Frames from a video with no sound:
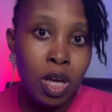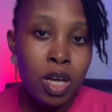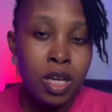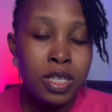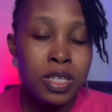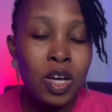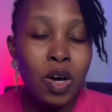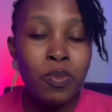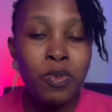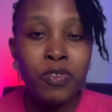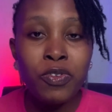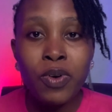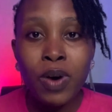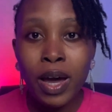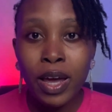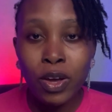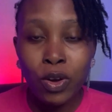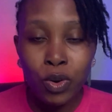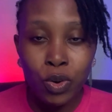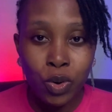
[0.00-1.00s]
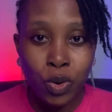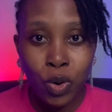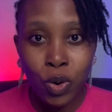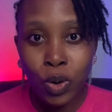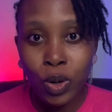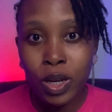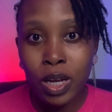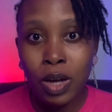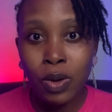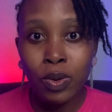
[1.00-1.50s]
Now before I go
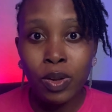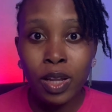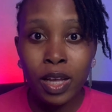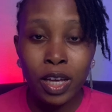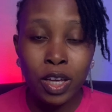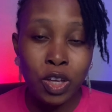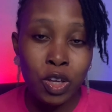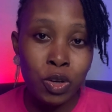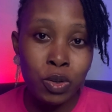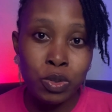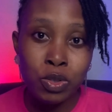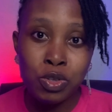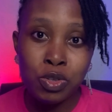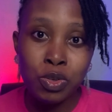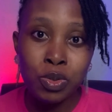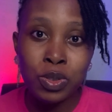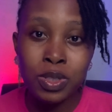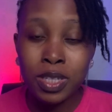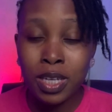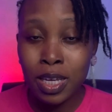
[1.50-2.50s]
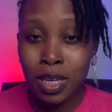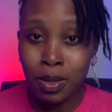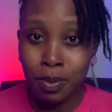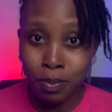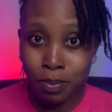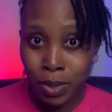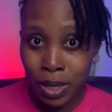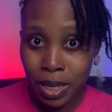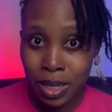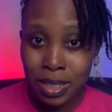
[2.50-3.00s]
on, I would like you to take
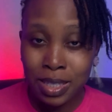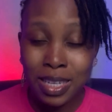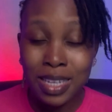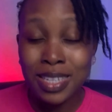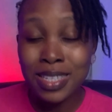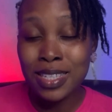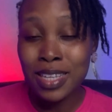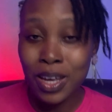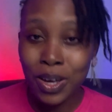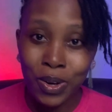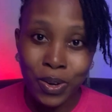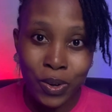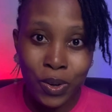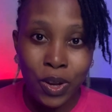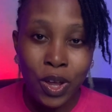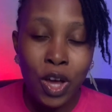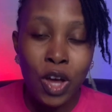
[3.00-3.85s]
a second